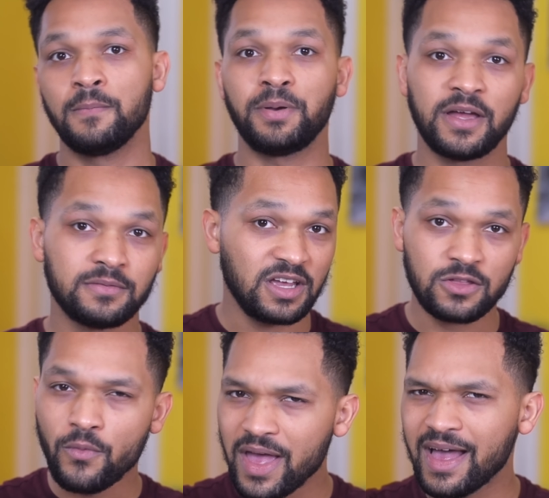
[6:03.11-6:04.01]
But
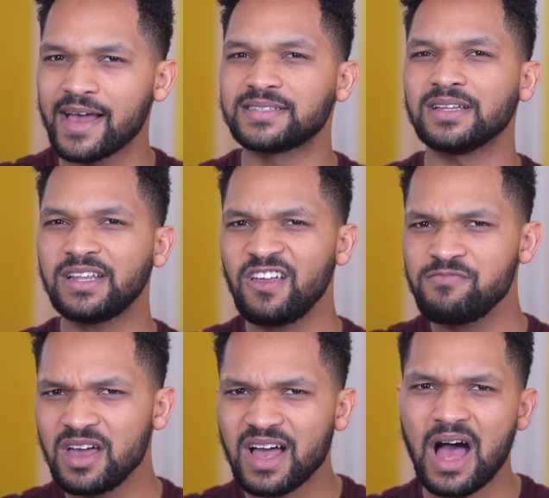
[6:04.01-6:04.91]
either way, guys, leave
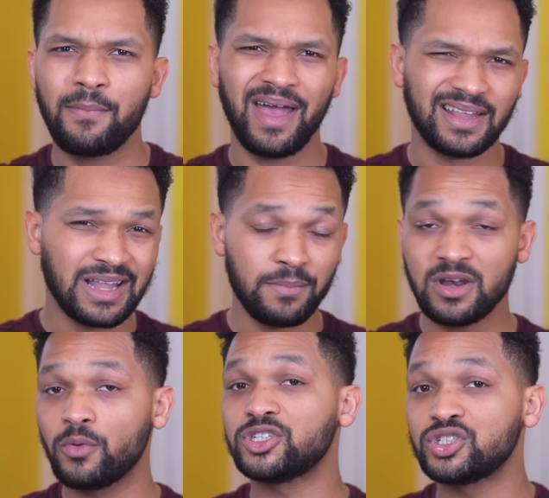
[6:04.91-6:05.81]
me a comment and let me
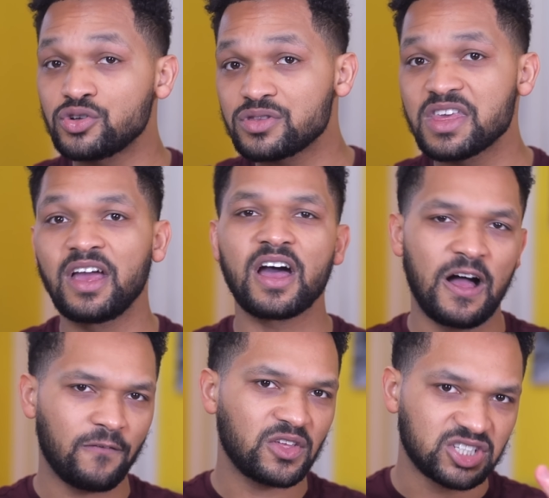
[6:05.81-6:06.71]
know what you think
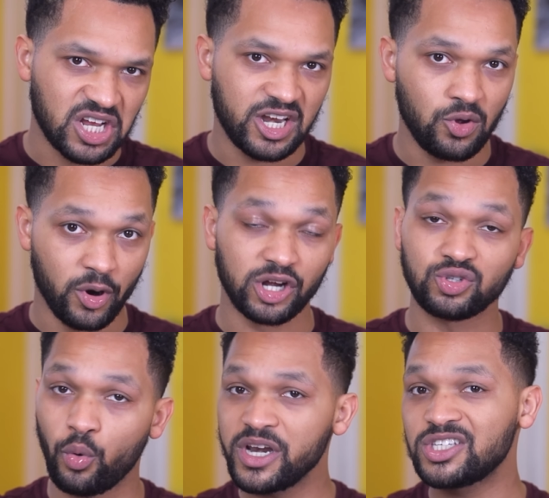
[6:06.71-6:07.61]
of the January
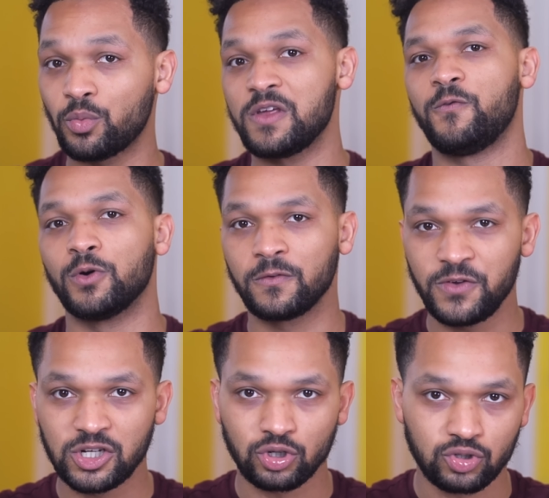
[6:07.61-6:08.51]
2024
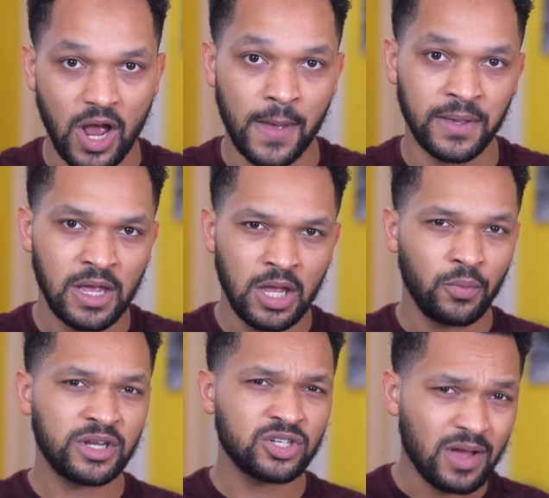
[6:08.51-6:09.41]
feature drop.
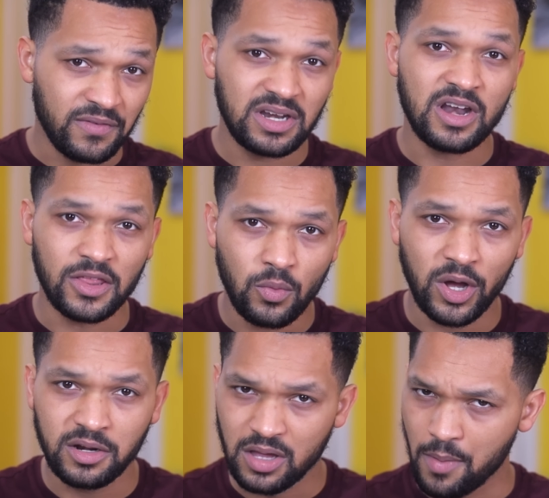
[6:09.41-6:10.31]
We do have another
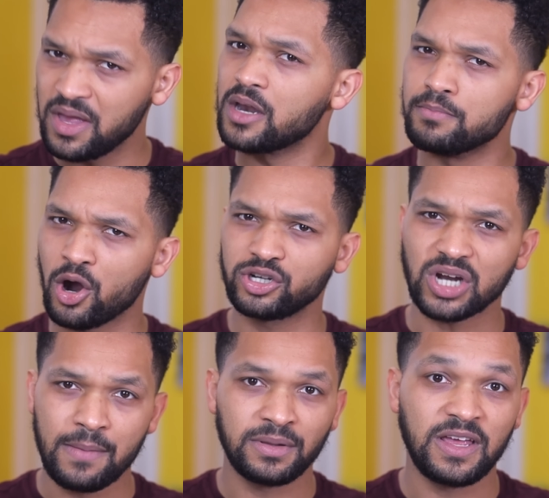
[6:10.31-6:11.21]
one coming in March,
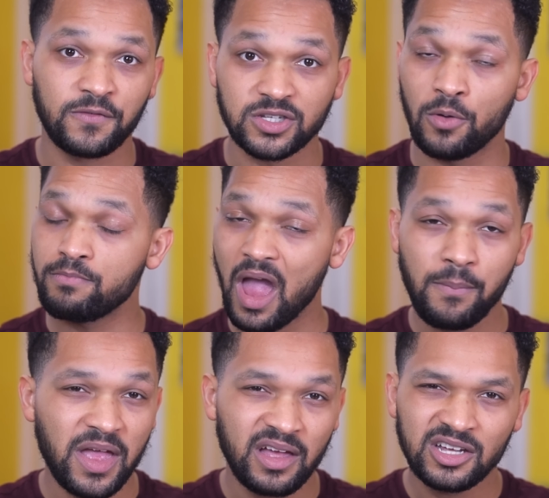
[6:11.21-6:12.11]
I believe, so
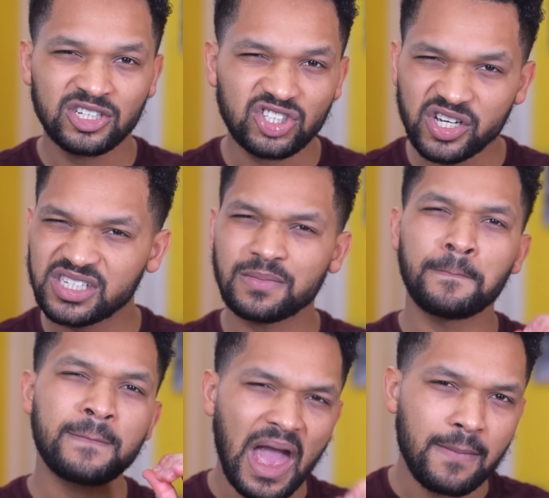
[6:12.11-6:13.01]
maybe, just
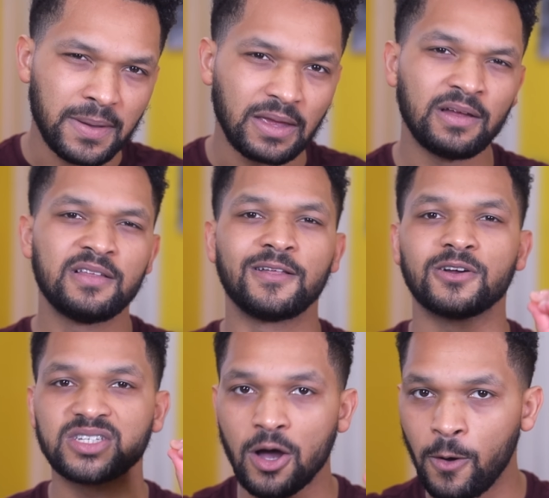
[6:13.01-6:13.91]
maybe, there
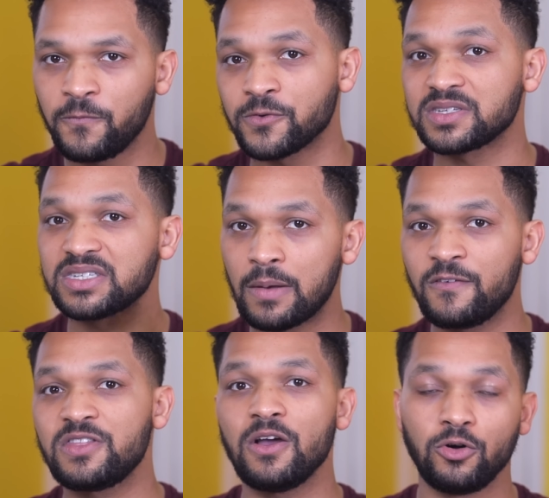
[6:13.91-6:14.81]
is hope for some
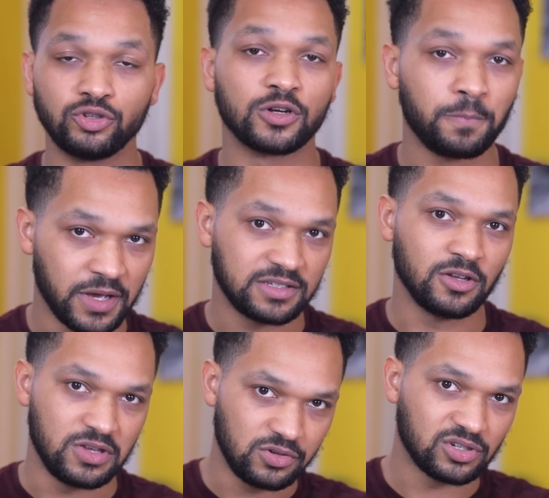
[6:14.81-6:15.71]
of the older
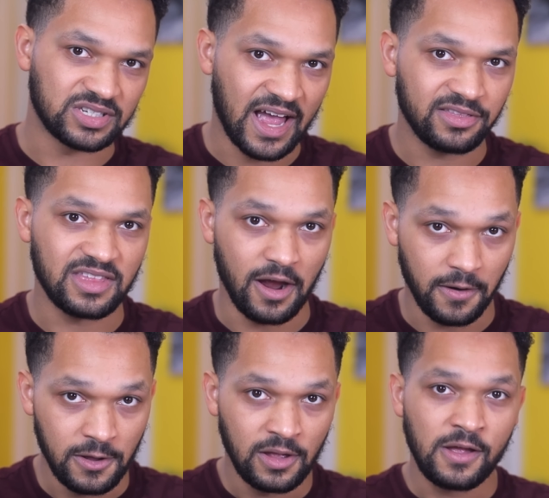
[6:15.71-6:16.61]
Pixel users out there.
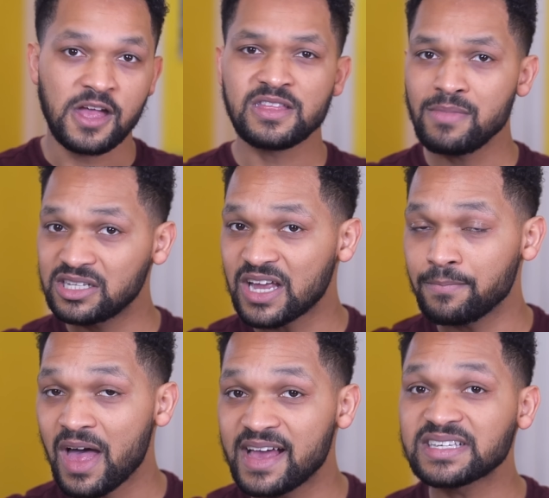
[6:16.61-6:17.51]
In the meantime,
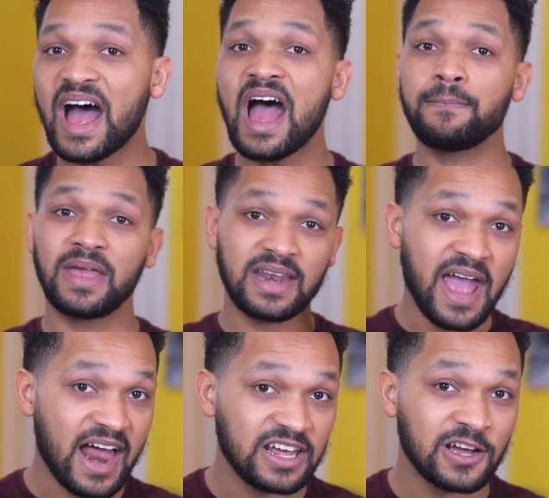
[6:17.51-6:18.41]
guys, I'm getting
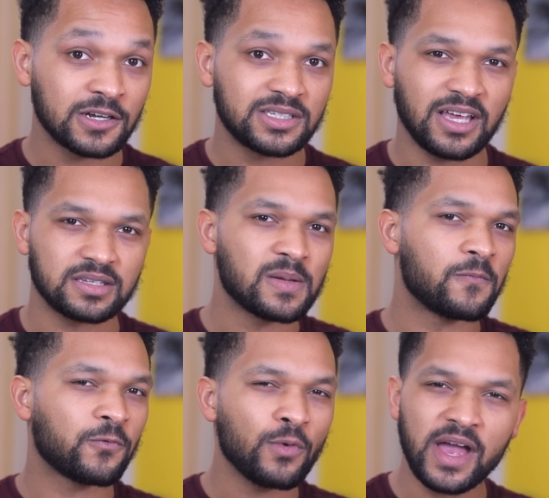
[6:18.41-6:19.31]
out of here to get some
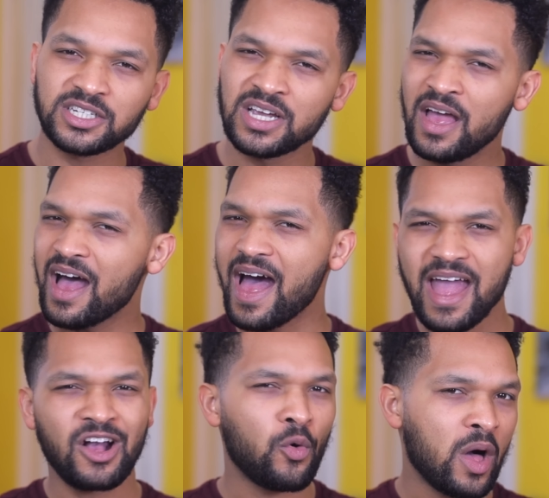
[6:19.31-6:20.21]
fresh, high
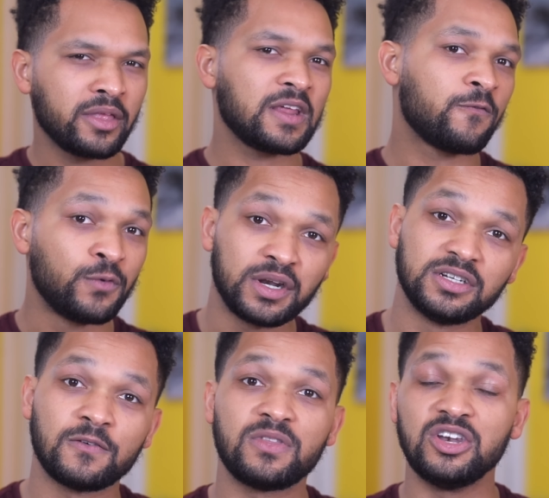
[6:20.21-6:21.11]
quality
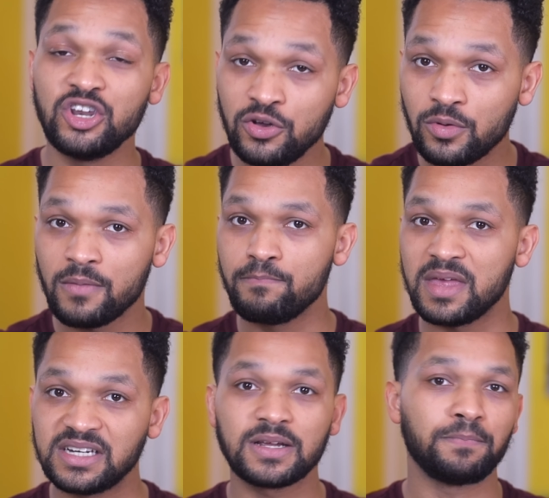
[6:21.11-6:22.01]
footage of the new
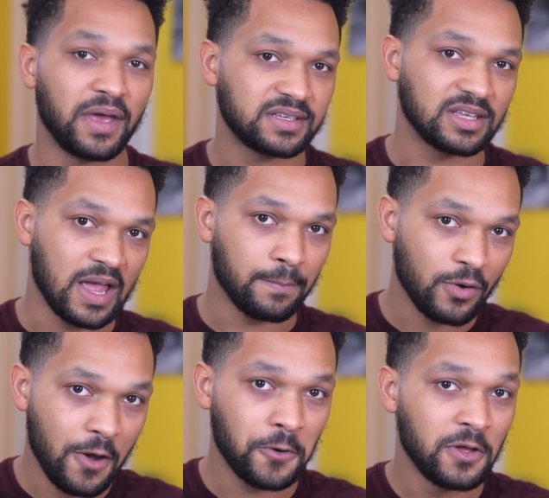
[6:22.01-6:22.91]
Mint Pixel 8
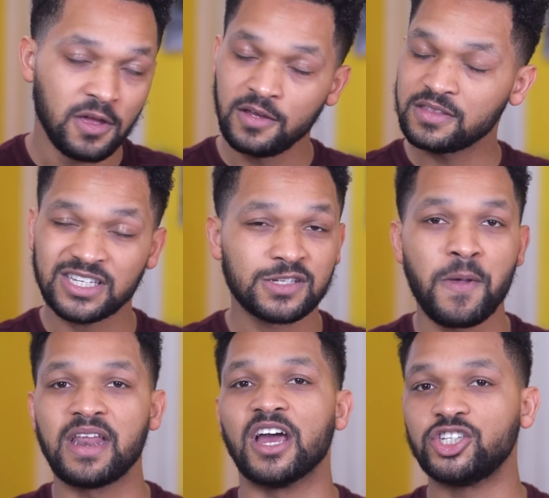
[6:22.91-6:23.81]
Pro. This has
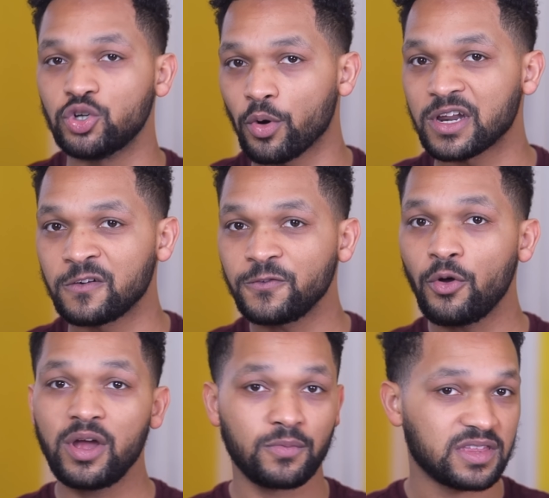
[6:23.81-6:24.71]
been Jordan
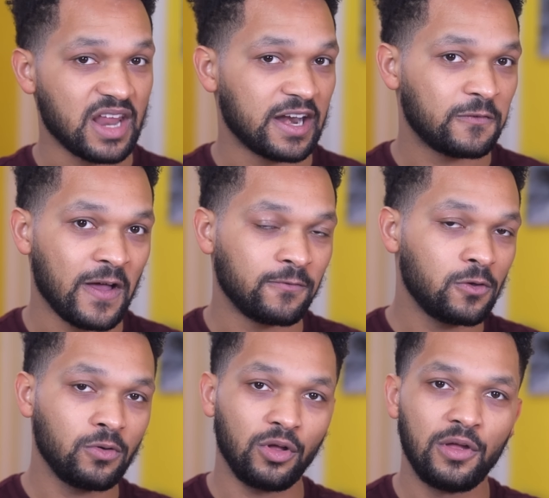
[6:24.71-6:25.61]
Floyd with 9 to 5
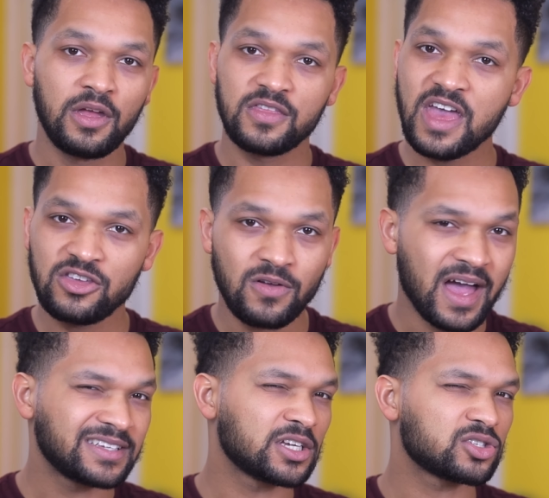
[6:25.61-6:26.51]
Google. Thank you
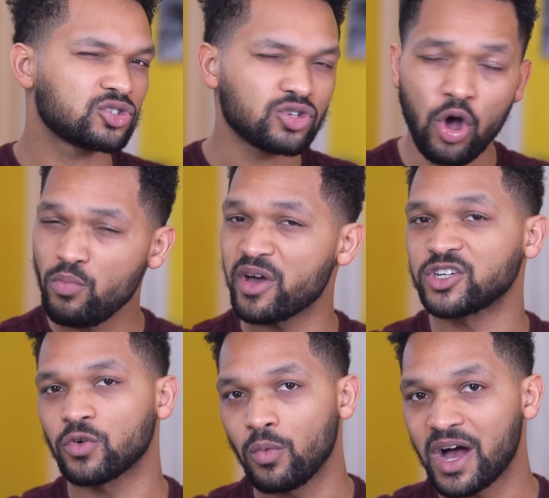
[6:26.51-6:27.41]
guys so much
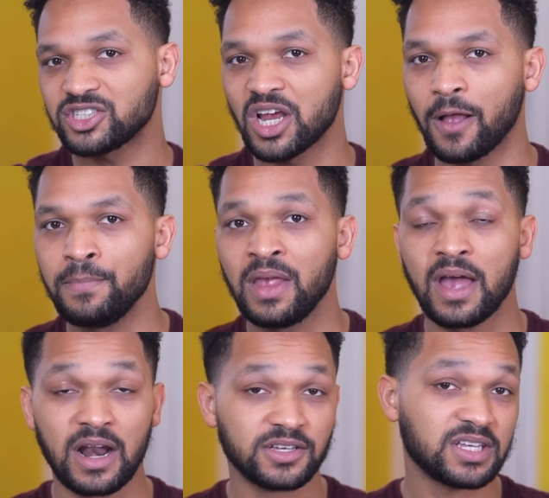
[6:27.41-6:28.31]
for watching,
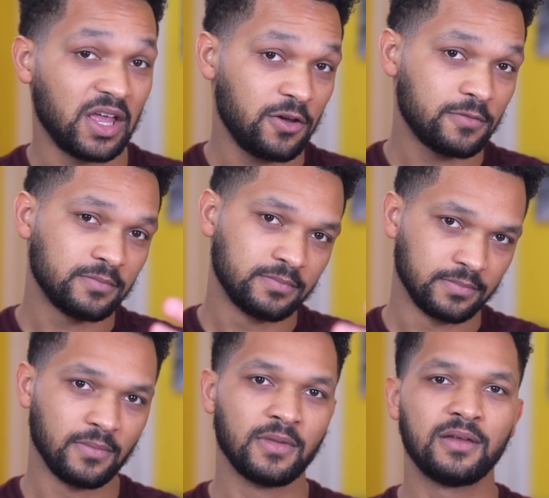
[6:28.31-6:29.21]
and I'll see you
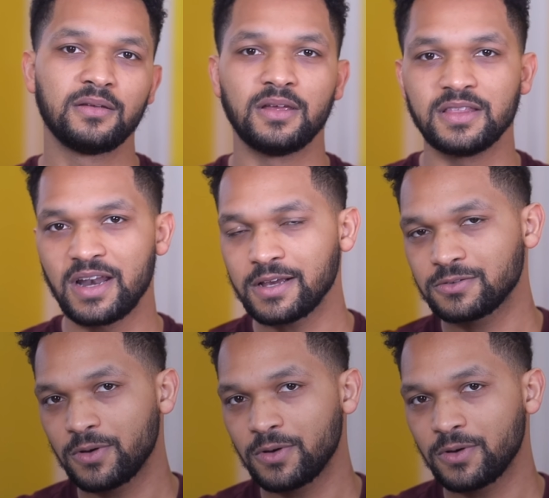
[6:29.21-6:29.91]
in the next